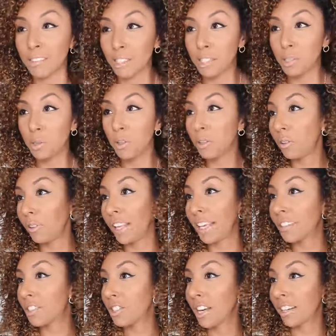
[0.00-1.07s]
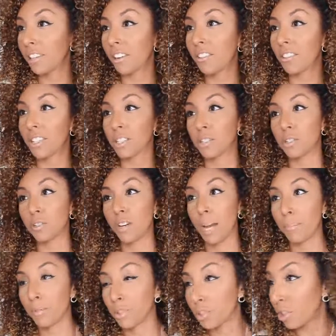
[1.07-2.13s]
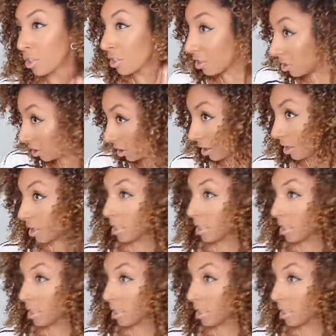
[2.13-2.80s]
So let's do a little length check on this striped shirt.